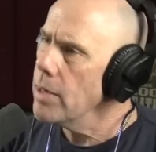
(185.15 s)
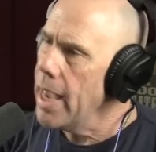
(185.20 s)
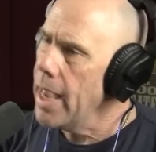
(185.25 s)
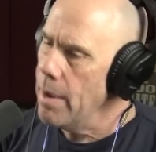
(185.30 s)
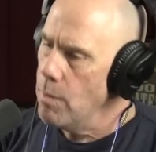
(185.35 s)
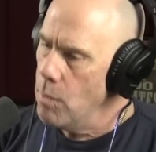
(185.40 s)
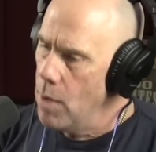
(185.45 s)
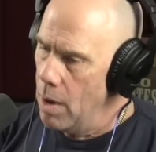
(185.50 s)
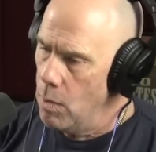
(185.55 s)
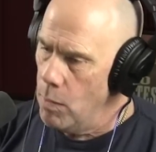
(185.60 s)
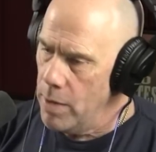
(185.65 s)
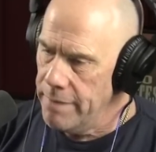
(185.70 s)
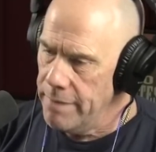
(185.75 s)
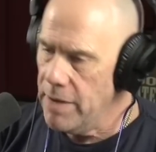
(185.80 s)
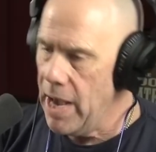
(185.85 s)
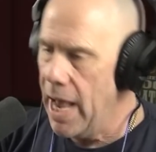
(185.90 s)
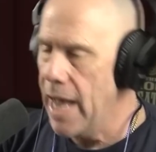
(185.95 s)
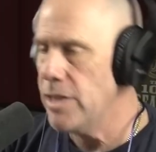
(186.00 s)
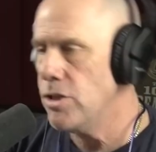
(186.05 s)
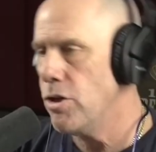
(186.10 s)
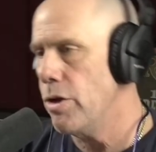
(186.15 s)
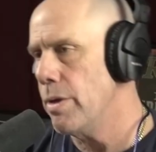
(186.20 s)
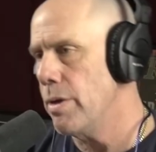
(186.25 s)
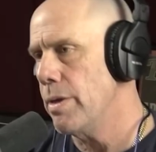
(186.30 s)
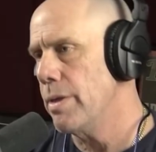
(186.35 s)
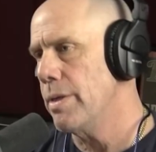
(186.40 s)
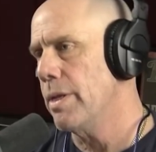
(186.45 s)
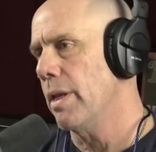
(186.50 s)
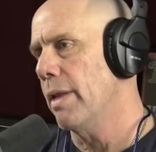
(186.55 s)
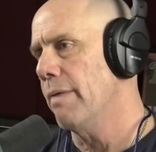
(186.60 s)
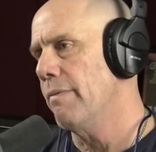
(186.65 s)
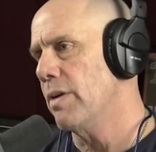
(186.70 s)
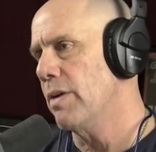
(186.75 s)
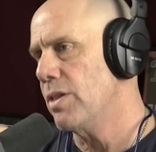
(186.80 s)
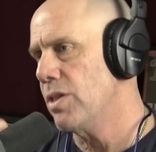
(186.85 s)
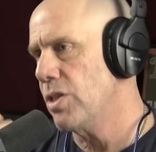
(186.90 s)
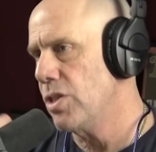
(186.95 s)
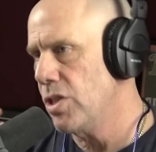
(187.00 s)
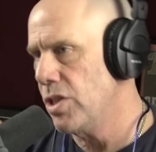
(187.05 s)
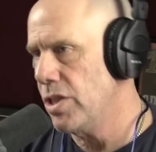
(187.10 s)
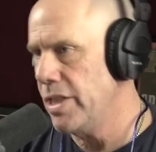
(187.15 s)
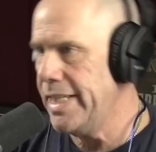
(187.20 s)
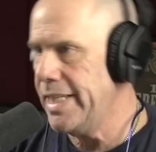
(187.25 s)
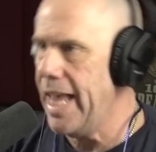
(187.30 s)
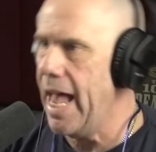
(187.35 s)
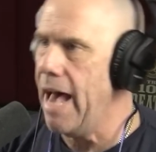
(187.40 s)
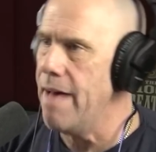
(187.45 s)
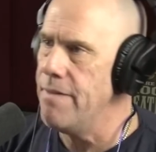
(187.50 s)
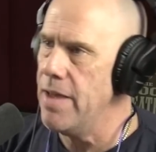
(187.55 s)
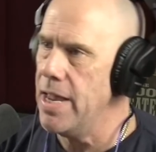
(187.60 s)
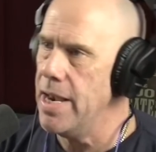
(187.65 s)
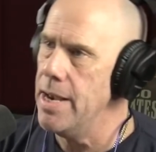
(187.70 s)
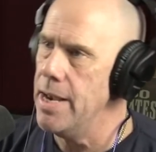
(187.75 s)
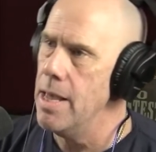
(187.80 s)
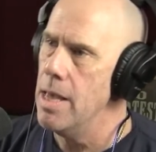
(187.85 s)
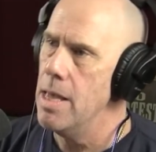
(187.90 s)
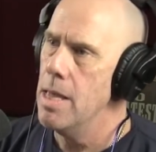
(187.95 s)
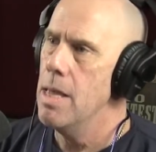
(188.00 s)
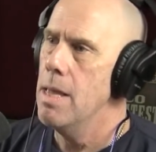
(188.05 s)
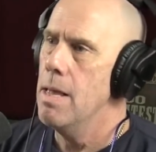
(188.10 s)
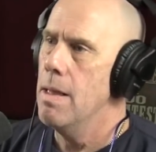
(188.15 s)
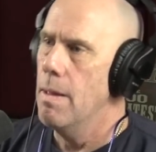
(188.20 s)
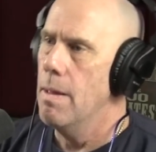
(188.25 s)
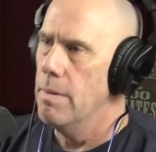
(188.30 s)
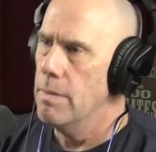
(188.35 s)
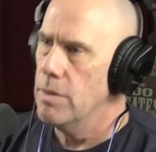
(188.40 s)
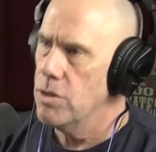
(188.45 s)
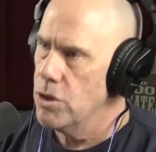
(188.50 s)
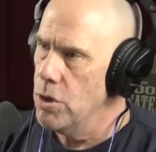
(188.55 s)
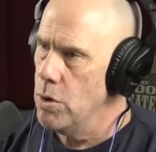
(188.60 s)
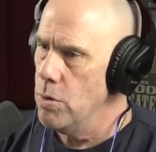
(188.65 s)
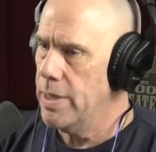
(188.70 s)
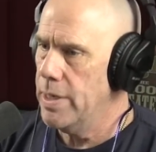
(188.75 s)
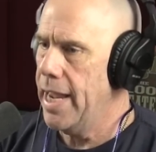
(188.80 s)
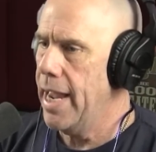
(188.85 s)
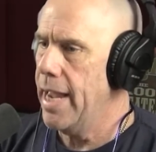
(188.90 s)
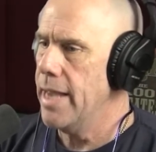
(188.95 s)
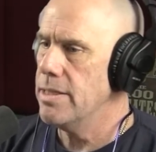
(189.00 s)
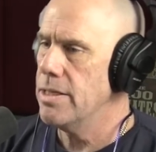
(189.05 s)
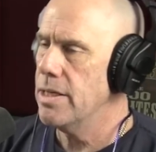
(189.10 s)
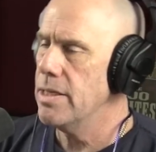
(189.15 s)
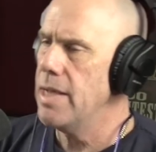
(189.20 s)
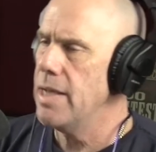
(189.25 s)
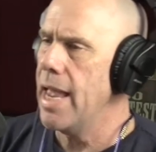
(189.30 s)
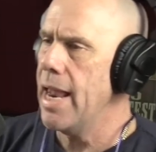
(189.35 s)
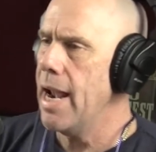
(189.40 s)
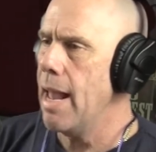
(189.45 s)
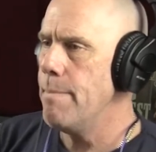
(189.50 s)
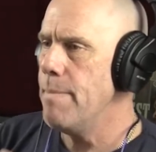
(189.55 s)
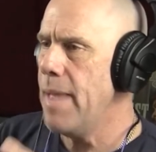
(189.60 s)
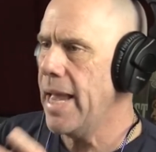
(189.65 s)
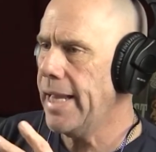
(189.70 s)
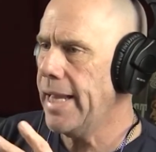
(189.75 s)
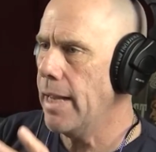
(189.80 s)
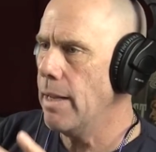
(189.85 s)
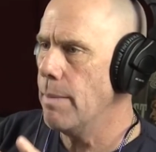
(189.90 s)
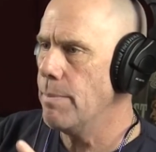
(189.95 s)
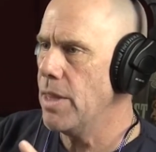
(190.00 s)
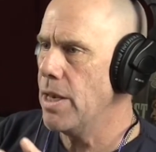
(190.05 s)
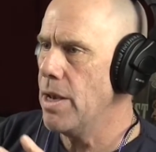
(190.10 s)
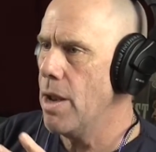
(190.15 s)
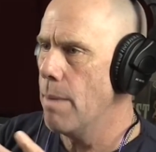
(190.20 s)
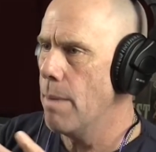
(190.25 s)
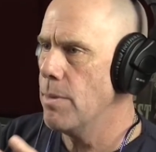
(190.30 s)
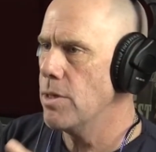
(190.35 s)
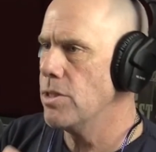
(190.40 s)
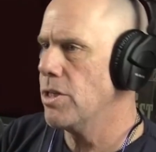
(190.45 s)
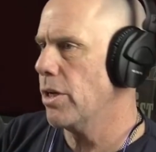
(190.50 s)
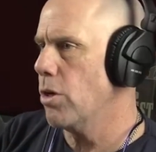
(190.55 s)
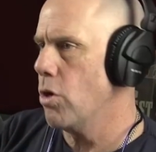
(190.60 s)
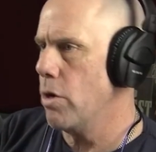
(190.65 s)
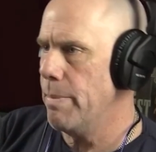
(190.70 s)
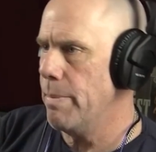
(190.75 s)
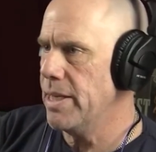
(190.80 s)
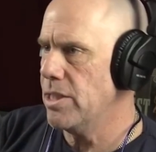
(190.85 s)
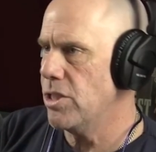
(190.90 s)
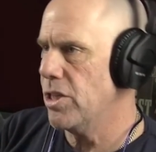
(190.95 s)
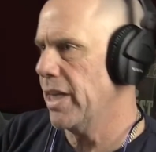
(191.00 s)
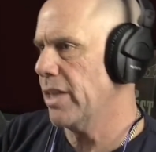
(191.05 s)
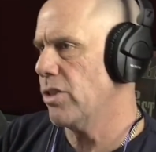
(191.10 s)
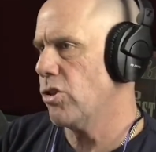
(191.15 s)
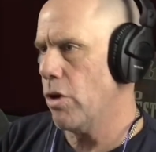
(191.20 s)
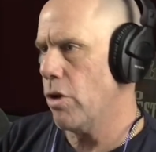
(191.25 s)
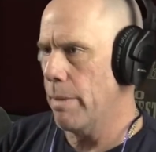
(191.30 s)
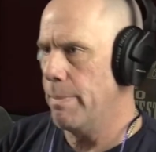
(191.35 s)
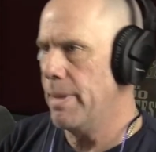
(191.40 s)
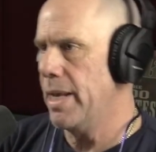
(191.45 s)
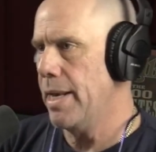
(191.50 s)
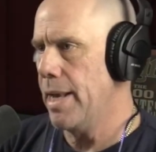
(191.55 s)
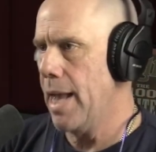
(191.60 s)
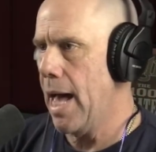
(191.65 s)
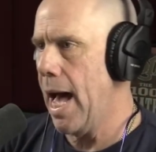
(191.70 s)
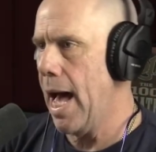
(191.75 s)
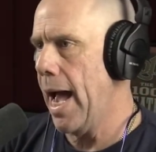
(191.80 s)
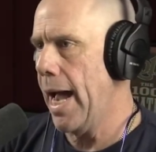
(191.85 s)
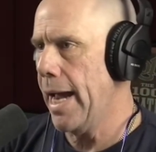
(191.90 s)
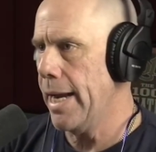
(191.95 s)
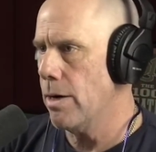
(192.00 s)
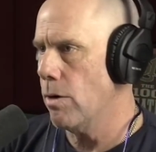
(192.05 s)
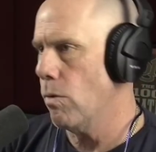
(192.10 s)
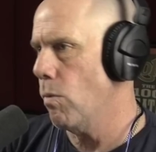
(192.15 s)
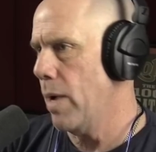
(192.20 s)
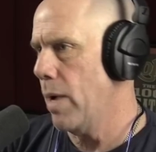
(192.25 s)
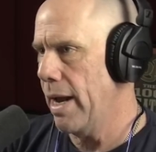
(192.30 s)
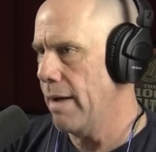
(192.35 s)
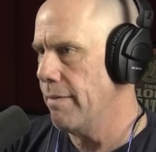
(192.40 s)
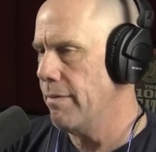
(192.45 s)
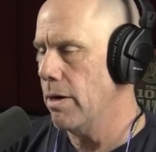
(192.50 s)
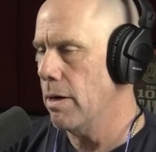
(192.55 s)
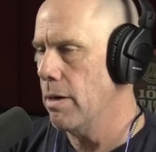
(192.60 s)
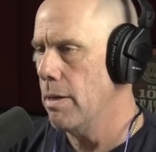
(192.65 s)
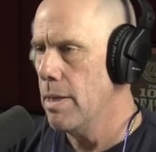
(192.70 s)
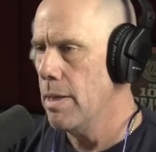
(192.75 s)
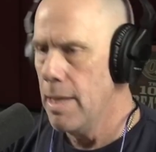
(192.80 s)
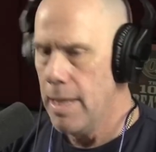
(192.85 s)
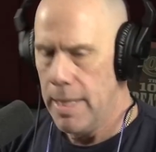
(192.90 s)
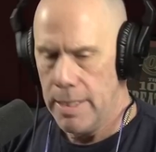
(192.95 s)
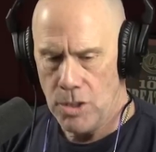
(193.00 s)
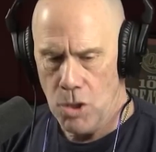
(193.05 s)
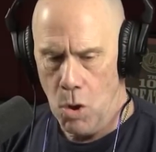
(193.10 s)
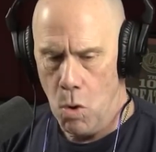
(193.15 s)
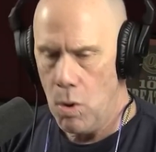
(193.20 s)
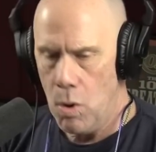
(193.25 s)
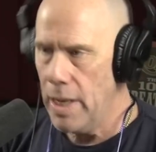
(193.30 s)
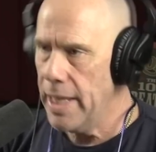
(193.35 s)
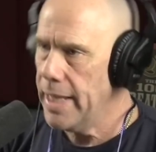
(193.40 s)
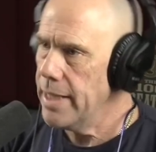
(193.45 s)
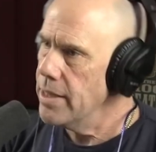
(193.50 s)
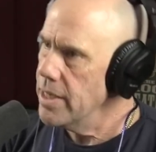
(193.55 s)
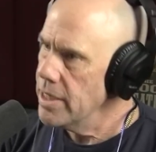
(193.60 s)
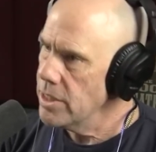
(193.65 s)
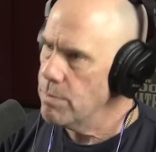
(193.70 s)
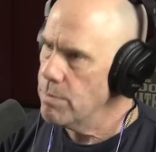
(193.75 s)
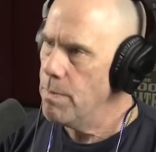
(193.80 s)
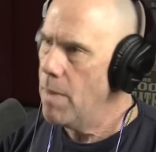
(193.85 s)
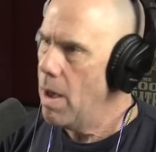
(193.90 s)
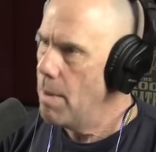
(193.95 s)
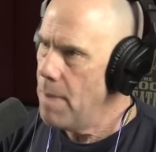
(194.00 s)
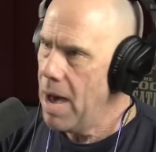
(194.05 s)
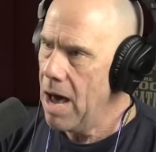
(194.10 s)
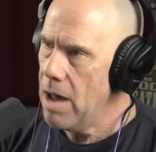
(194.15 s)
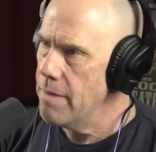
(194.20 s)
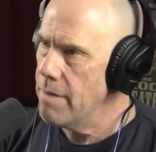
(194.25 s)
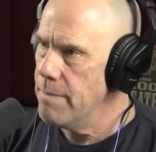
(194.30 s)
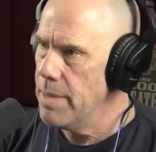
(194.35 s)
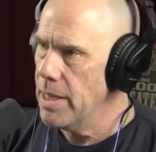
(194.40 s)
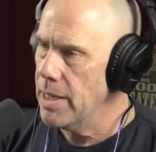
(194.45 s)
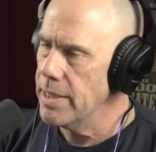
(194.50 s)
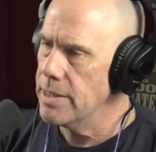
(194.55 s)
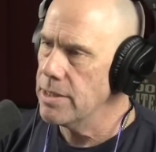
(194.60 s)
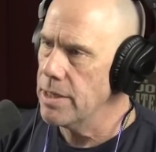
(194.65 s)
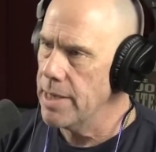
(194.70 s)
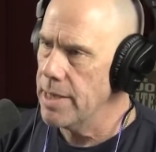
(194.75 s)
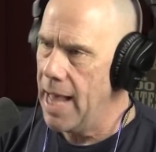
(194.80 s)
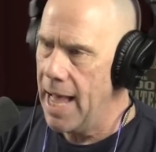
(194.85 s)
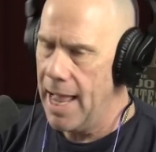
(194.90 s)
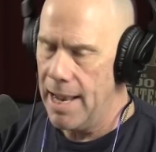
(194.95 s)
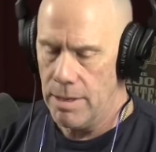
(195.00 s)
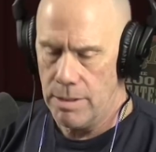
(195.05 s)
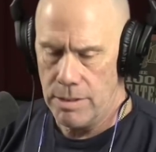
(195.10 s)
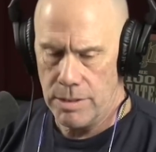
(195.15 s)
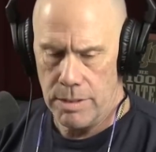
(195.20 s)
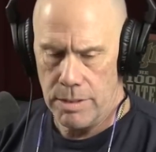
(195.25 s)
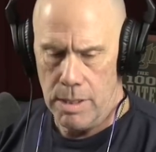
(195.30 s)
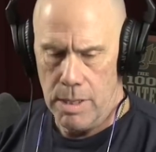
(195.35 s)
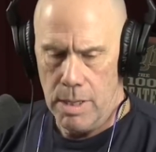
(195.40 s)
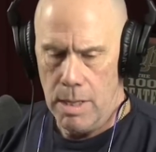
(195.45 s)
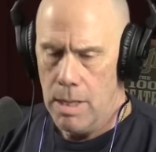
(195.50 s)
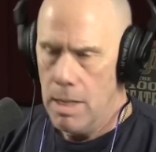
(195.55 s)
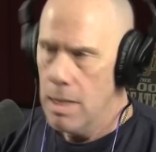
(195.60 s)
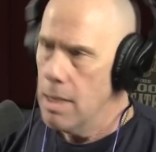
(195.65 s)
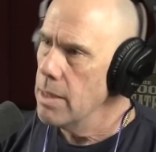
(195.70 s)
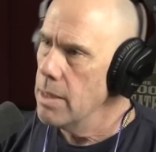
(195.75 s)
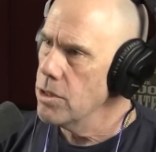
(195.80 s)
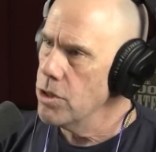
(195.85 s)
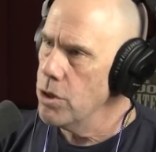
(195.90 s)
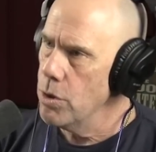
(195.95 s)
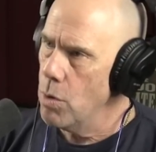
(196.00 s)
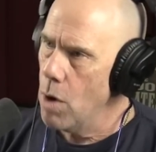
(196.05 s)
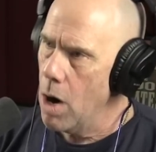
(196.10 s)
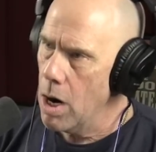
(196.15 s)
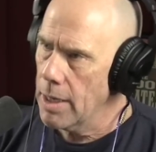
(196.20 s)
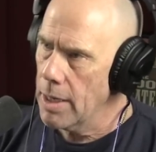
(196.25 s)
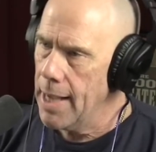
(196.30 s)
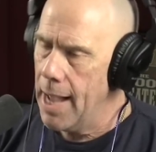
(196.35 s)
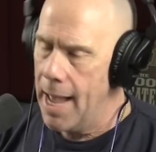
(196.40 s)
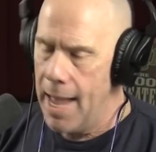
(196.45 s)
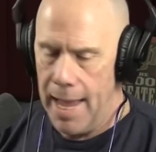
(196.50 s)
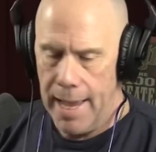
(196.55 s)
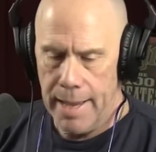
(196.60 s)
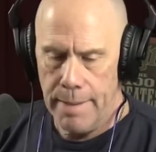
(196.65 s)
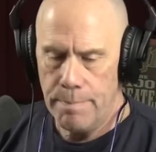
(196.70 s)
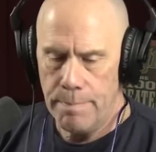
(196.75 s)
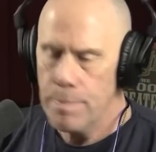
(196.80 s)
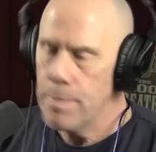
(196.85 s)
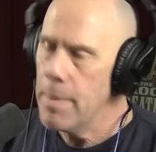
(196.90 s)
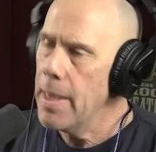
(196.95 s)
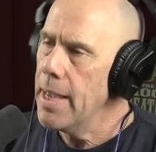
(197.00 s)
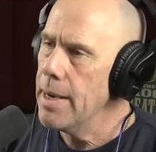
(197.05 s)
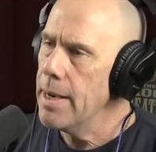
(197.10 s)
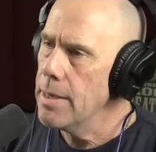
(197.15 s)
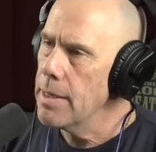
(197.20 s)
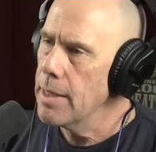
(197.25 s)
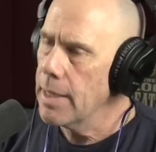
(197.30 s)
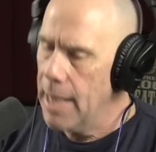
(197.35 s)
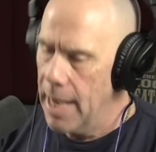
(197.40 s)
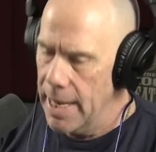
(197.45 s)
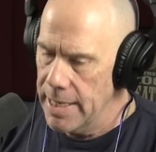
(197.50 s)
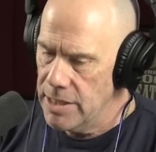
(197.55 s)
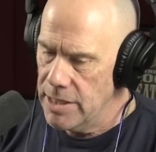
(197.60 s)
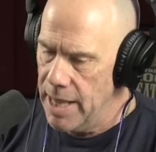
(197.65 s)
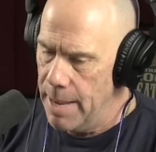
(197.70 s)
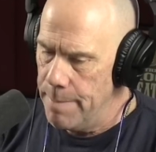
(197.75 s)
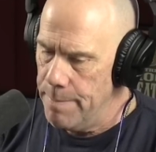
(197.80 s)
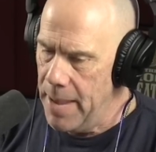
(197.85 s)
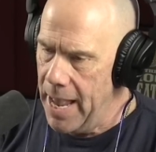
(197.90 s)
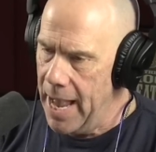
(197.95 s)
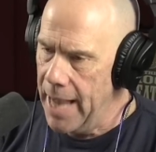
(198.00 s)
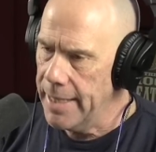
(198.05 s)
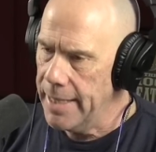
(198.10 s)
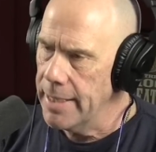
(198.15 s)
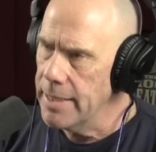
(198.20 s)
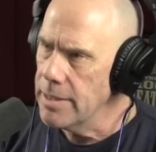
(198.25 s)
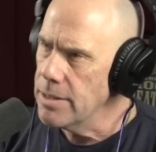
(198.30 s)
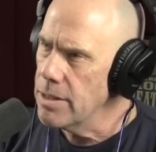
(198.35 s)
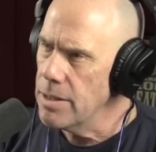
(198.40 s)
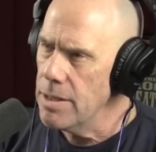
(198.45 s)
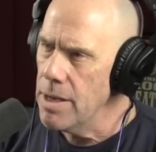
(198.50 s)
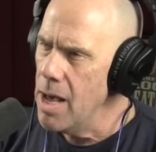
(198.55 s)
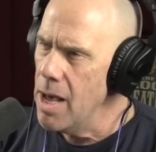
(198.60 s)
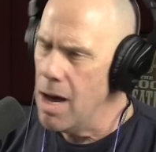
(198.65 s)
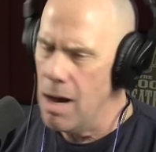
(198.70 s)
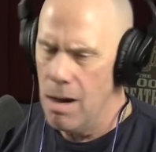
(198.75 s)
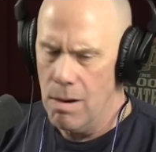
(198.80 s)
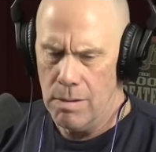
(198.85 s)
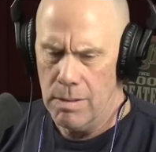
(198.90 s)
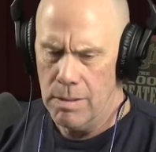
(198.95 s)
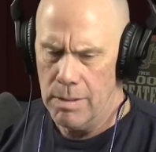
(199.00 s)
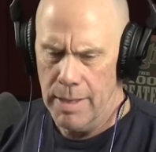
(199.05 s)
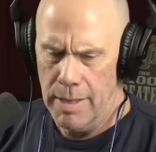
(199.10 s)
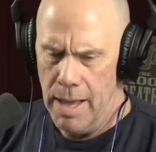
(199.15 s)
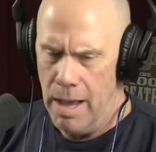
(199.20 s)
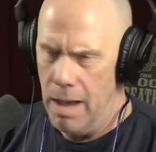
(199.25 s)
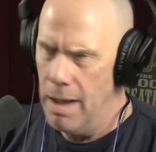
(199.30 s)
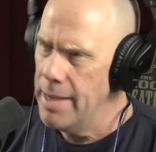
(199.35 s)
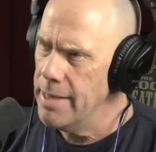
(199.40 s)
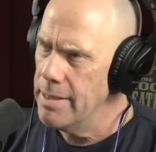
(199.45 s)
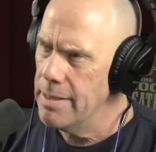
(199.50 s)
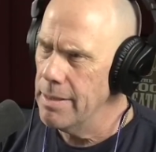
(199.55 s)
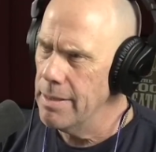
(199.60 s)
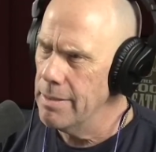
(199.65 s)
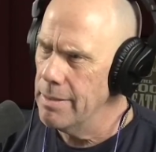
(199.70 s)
okay, well, we've got you. You delivered seven suitcases, and I'm making up the numbers. It could have been six, could have been nine, or whatever, totaling this amount of millions of dollars to our guy. And the guy sat back and he said, no, no, I,